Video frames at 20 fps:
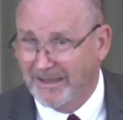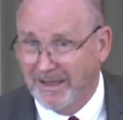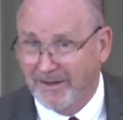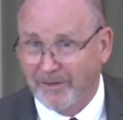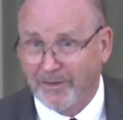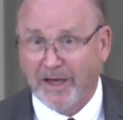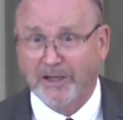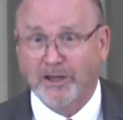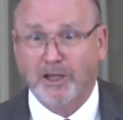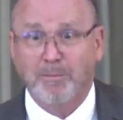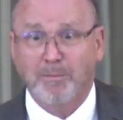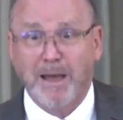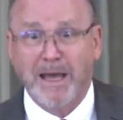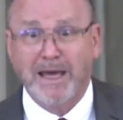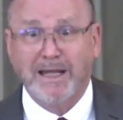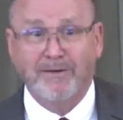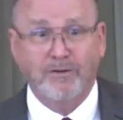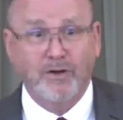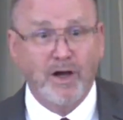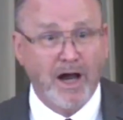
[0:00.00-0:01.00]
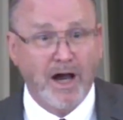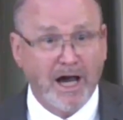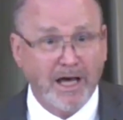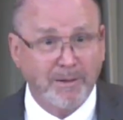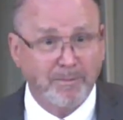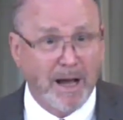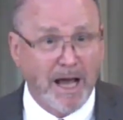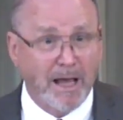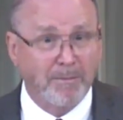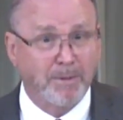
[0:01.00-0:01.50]
that the man of God
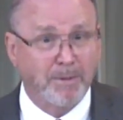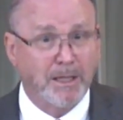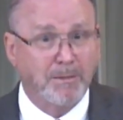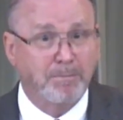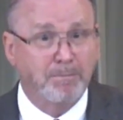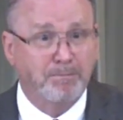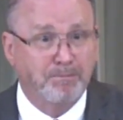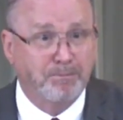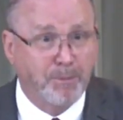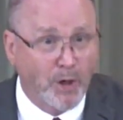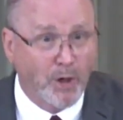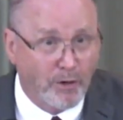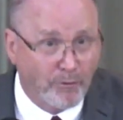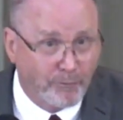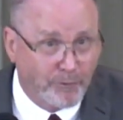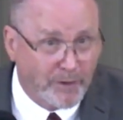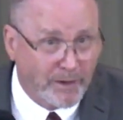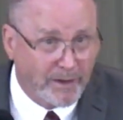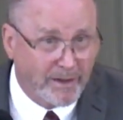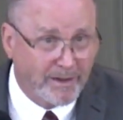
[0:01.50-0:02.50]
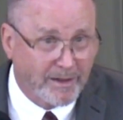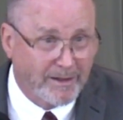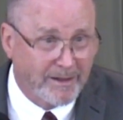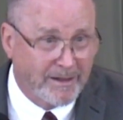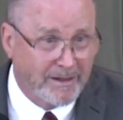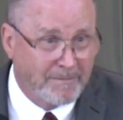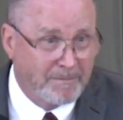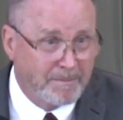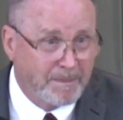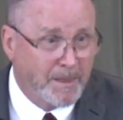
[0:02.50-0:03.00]
might be perfect,
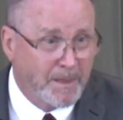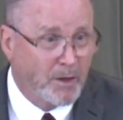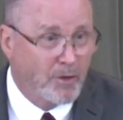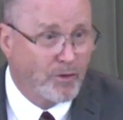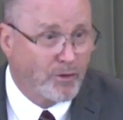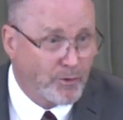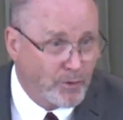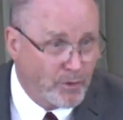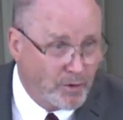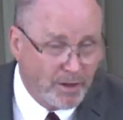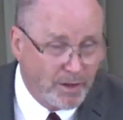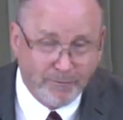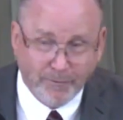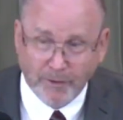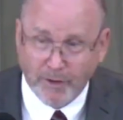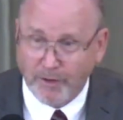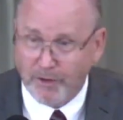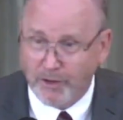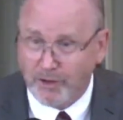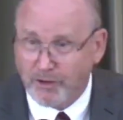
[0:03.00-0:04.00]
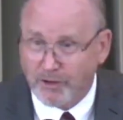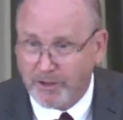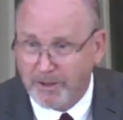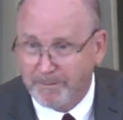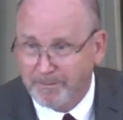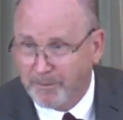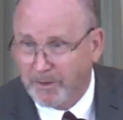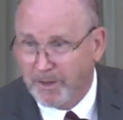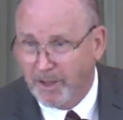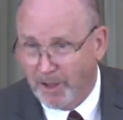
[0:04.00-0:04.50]
thoroughly furnished
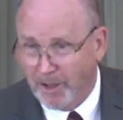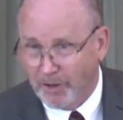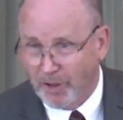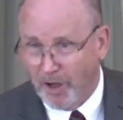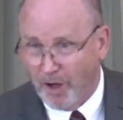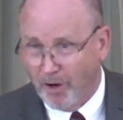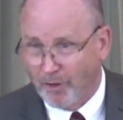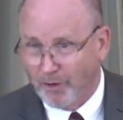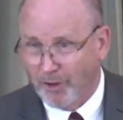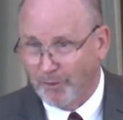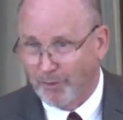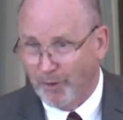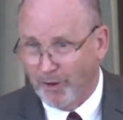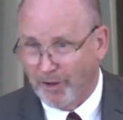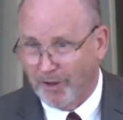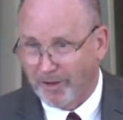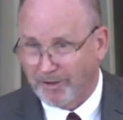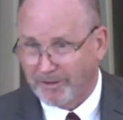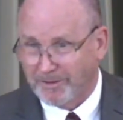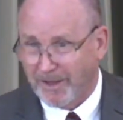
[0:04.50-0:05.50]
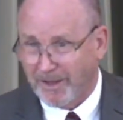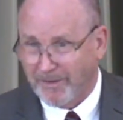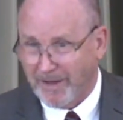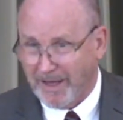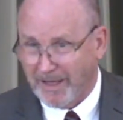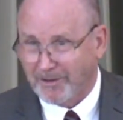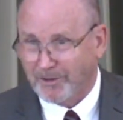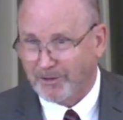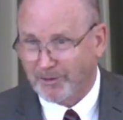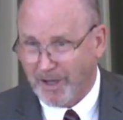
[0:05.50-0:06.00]
unto all good work. Now,
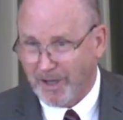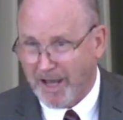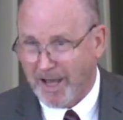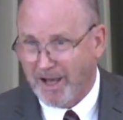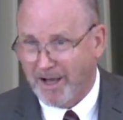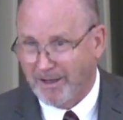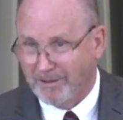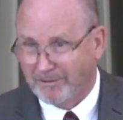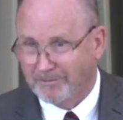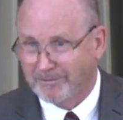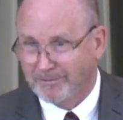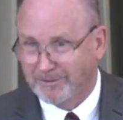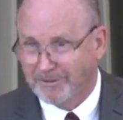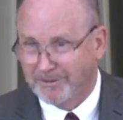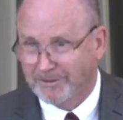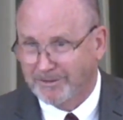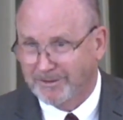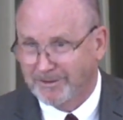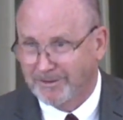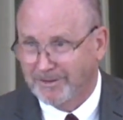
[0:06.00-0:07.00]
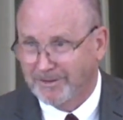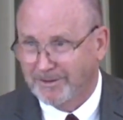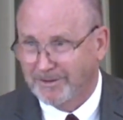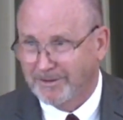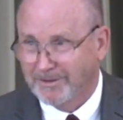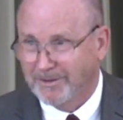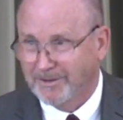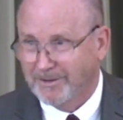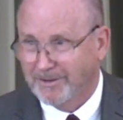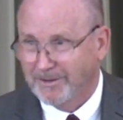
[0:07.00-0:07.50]
that sounds
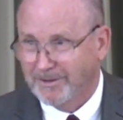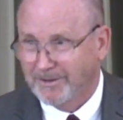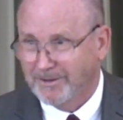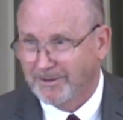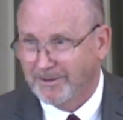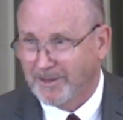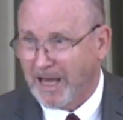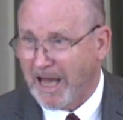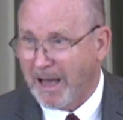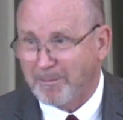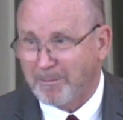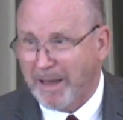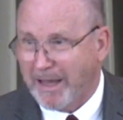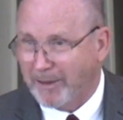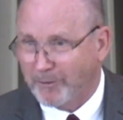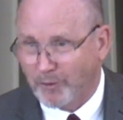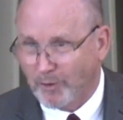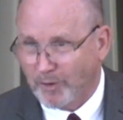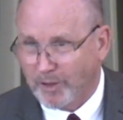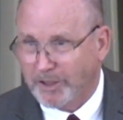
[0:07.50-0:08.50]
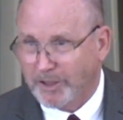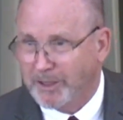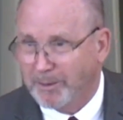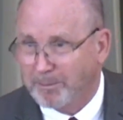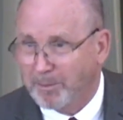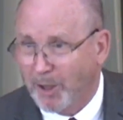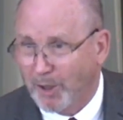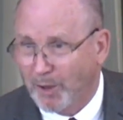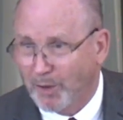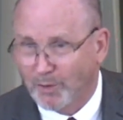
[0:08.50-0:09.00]
diametrically
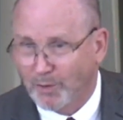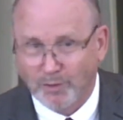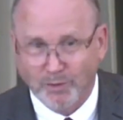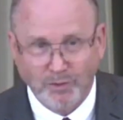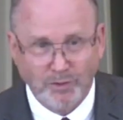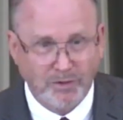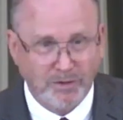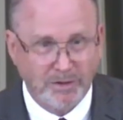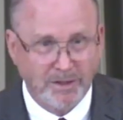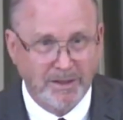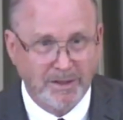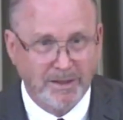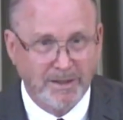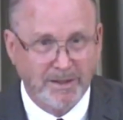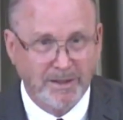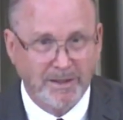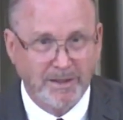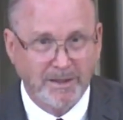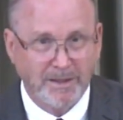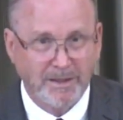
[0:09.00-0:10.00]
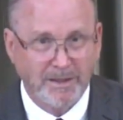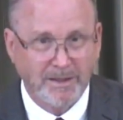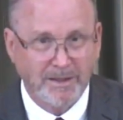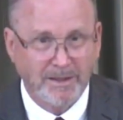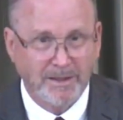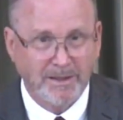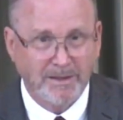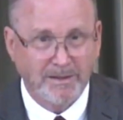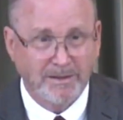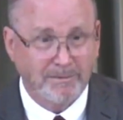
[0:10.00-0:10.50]
opposed
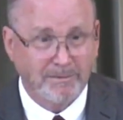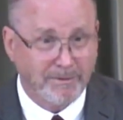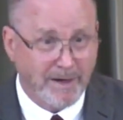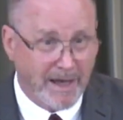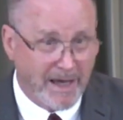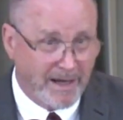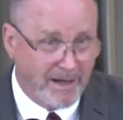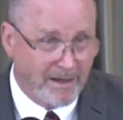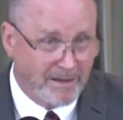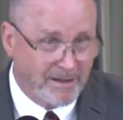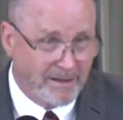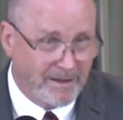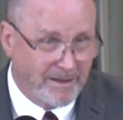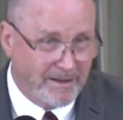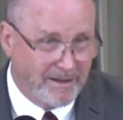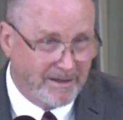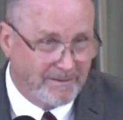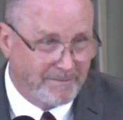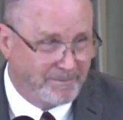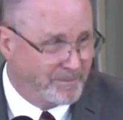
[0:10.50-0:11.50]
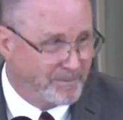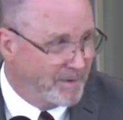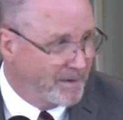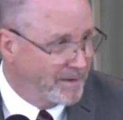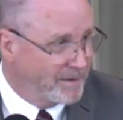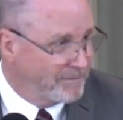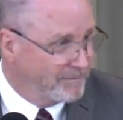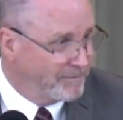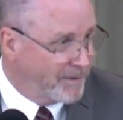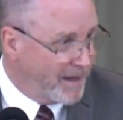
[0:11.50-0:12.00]
to vanity.
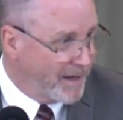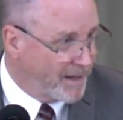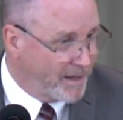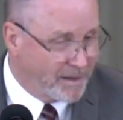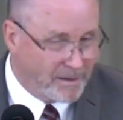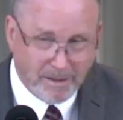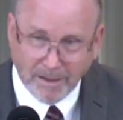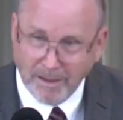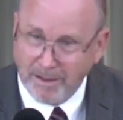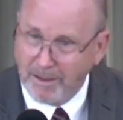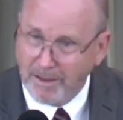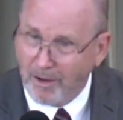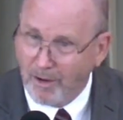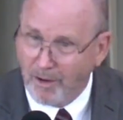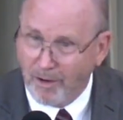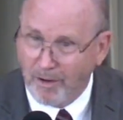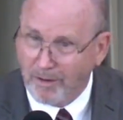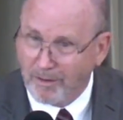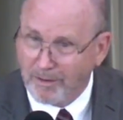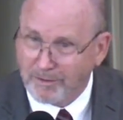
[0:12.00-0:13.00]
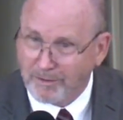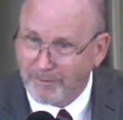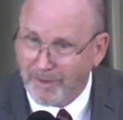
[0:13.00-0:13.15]
Vanity, all is